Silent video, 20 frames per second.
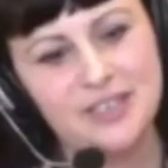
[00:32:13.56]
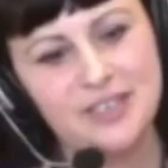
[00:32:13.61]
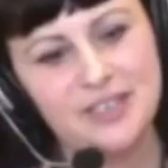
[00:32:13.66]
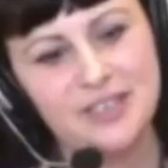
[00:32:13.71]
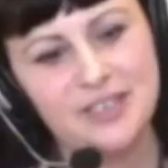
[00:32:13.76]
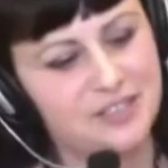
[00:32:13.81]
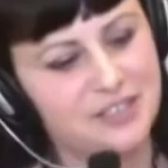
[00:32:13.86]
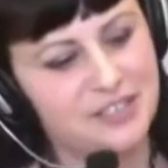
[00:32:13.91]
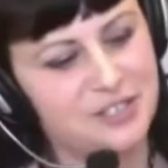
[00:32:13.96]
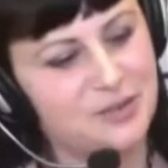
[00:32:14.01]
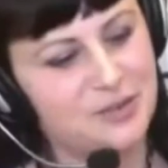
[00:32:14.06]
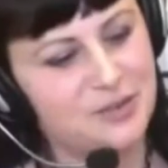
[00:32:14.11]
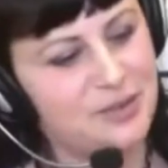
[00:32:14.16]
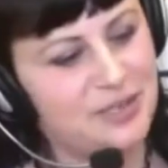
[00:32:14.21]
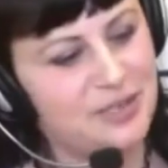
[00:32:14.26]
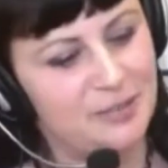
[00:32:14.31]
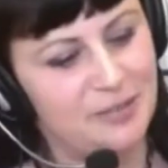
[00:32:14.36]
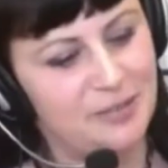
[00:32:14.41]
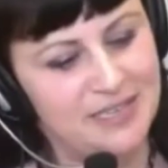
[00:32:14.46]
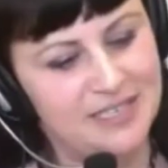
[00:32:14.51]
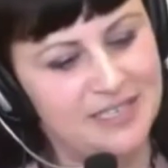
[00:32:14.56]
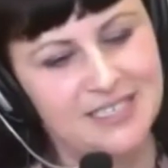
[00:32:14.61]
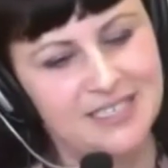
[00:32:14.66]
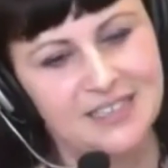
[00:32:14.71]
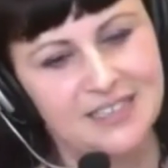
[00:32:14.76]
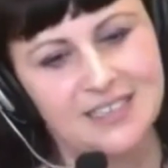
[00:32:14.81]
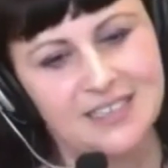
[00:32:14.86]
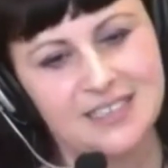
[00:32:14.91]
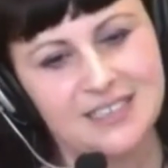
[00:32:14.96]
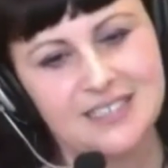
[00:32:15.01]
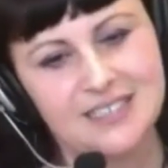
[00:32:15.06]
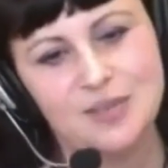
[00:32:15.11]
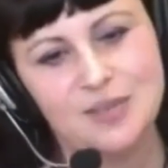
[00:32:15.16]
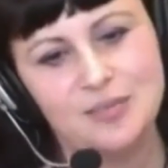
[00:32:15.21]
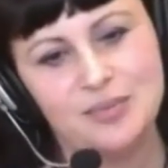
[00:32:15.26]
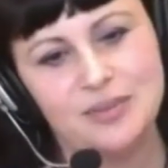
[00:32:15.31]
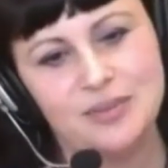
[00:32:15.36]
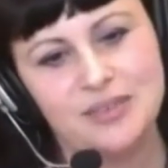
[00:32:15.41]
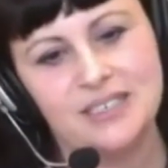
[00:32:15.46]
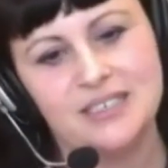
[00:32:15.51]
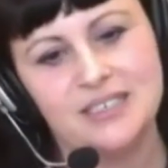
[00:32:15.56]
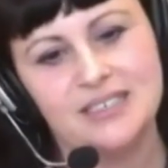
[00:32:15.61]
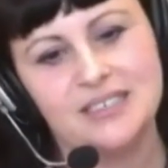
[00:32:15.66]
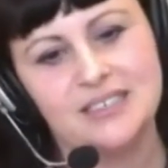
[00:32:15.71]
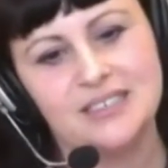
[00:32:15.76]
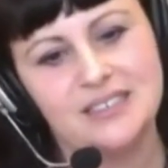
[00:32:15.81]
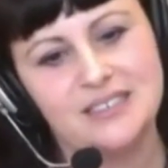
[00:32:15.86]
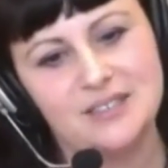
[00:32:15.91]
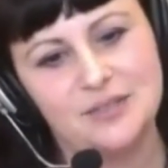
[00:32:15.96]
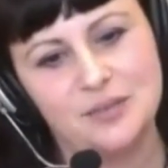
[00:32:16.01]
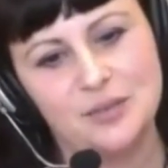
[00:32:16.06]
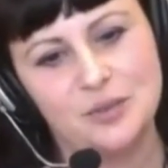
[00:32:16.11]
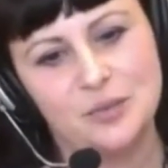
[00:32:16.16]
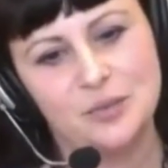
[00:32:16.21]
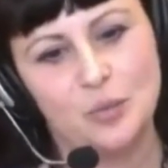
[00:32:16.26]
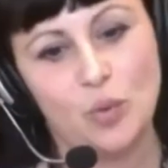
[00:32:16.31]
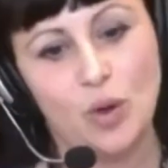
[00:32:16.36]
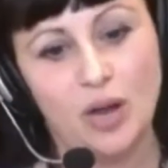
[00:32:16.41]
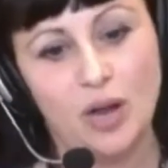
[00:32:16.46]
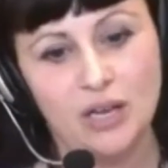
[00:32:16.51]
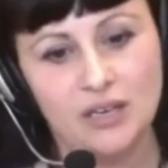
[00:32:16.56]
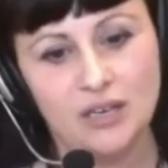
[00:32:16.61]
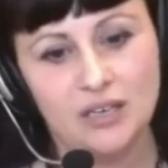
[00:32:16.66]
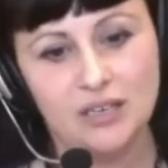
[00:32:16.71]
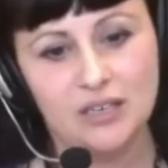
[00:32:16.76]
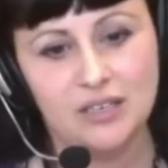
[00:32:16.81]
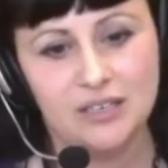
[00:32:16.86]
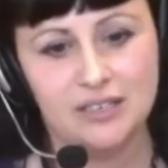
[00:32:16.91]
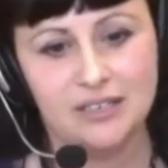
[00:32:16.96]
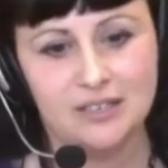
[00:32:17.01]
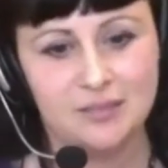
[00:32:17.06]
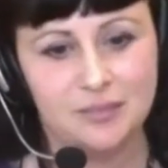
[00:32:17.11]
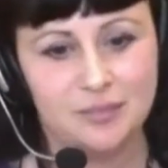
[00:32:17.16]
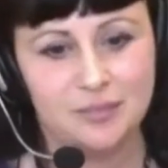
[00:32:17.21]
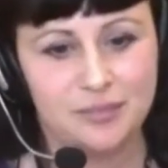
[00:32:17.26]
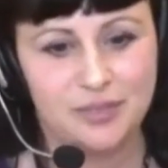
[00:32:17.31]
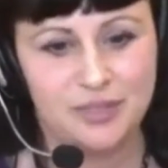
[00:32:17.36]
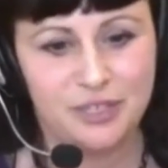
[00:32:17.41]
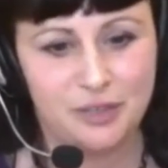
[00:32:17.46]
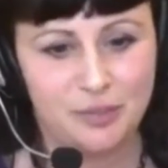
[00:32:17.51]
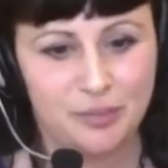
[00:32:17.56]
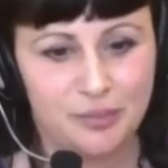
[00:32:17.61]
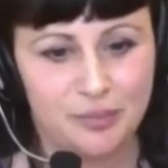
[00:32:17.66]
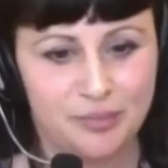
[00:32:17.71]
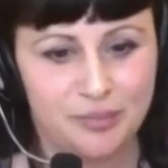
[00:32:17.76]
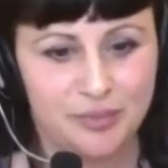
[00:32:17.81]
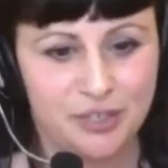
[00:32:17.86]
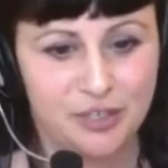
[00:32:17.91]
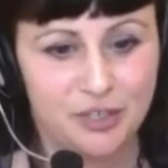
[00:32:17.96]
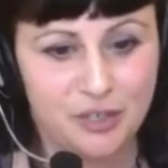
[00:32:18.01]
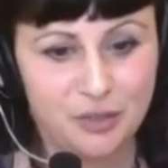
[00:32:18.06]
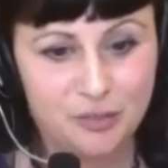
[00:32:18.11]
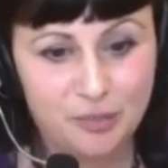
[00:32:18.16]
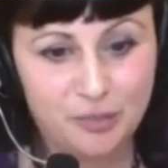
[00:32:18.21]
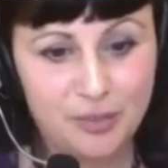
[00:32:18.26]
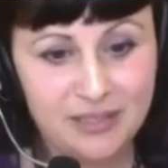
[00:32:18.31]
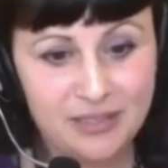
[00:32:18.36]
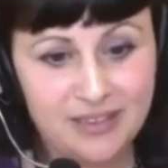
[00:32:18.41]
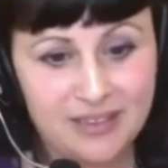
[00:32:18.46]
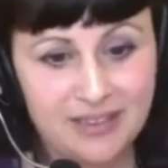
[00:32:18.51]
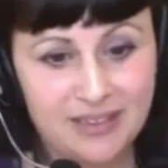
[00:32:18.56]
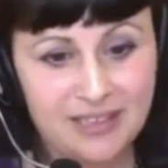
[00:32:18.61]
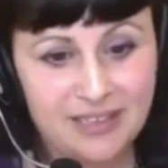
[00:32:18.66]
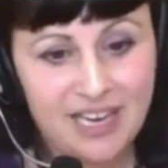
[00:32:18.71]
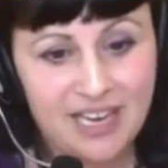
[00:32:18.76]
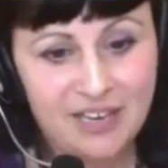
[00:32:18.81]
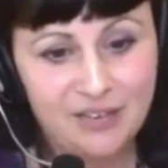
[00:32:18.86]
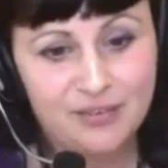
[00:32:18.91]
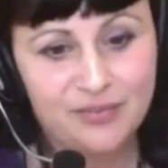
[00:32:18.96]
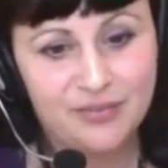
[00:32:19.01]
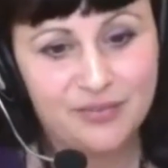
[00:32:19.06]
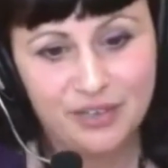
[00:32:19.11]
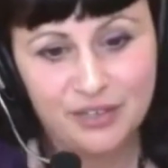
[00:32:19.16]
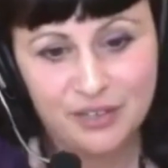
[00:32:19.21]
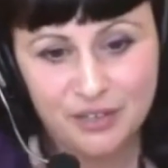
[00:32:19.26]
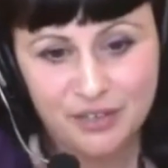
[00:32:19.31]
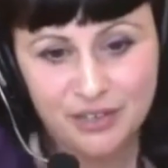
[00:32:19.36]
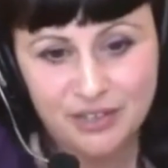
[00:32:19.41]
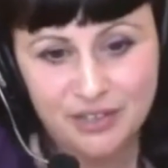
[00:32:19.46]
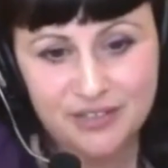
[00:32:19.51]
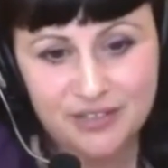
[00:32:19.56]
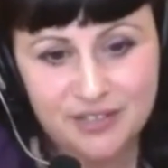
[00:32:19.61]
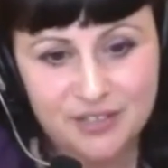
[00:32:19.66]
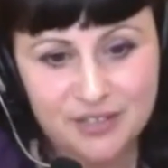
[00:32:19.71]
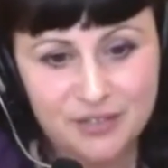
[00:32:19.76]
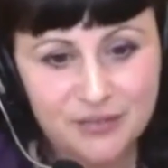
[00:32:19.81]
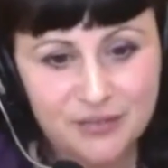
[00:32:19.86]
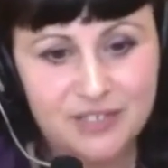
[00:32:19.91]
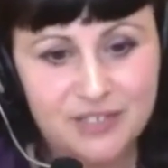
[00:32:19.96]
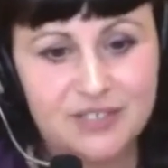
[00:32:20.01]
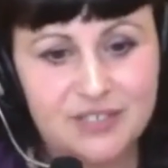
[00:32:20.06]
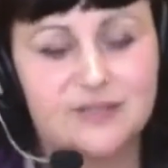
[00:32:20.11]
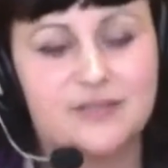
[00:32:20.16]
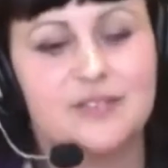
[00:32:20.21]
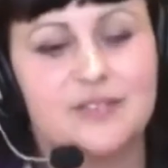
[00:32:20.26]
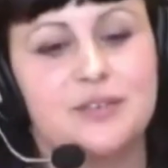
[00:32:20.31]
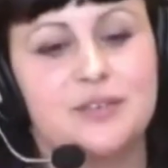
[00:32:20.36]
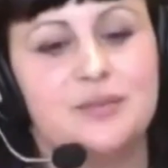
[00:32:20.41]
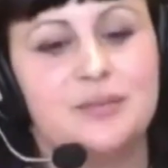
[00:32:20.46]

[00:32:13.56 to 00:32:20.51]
many. There's so many amazing things happening. Water and you know there could be life underneath the surface of